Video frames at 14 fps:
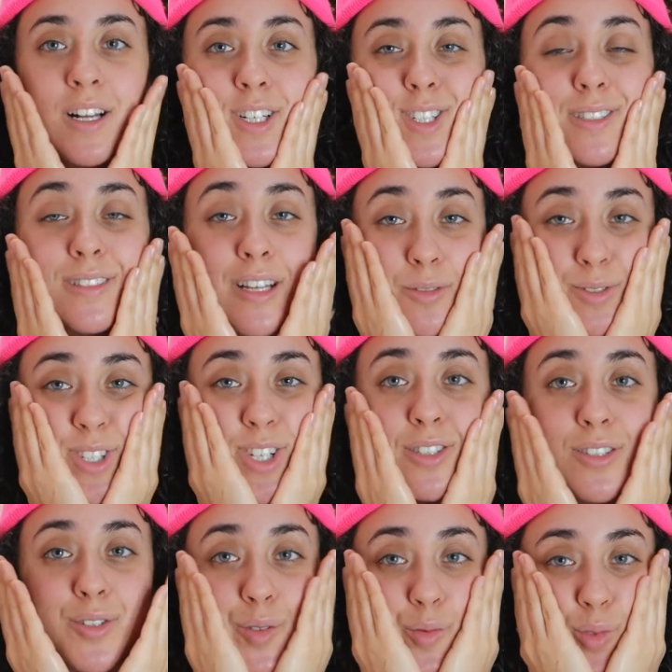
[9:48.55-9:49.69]
because it was
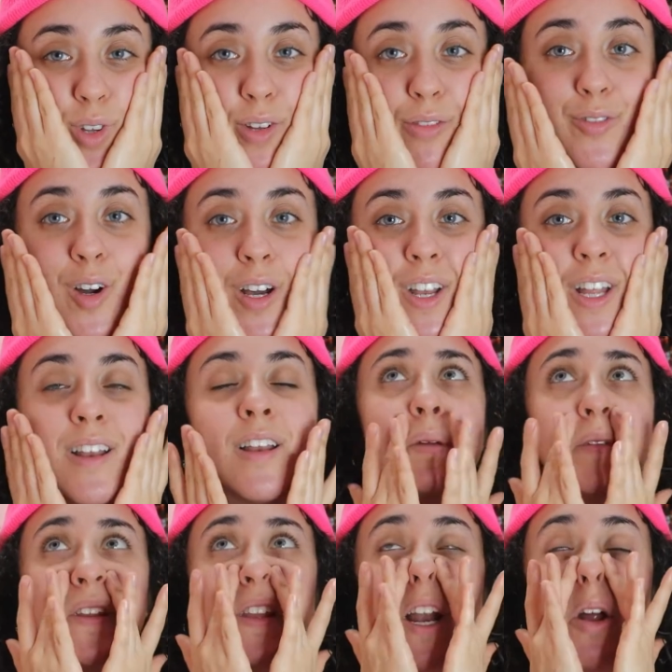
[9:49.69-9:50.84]
actually really fun and
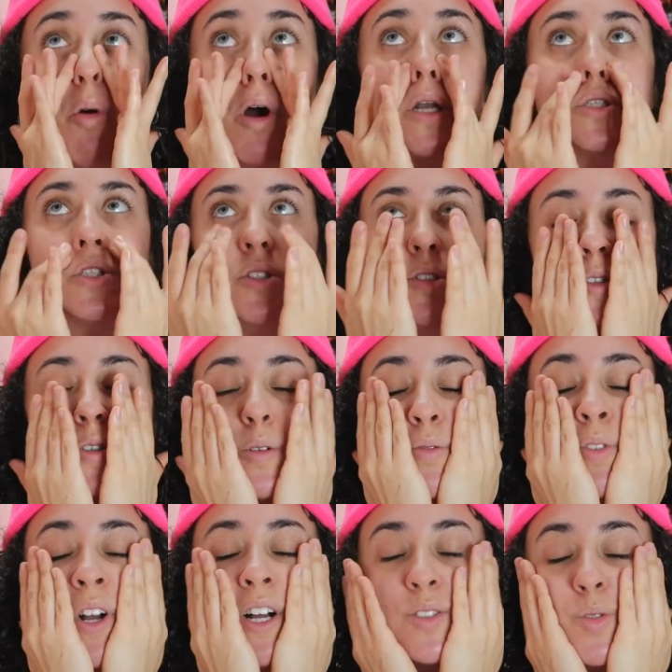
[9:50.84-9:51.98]
something that I wanted to do
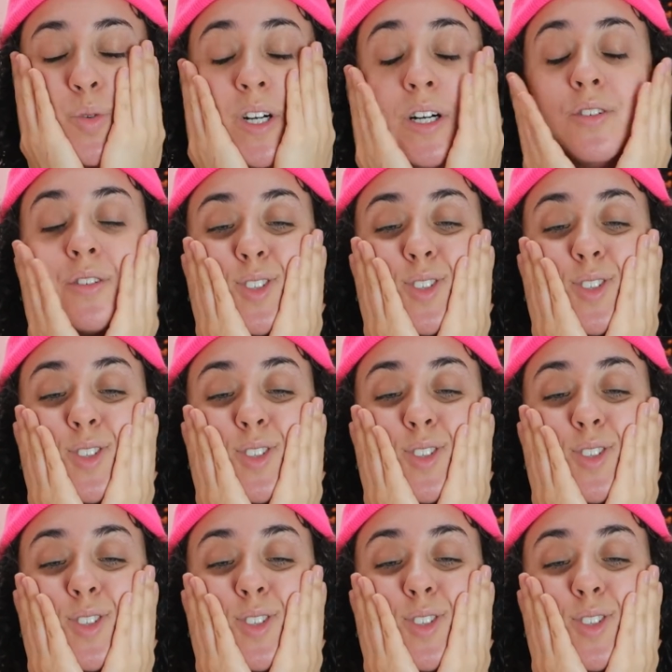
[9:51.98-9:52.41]
as well.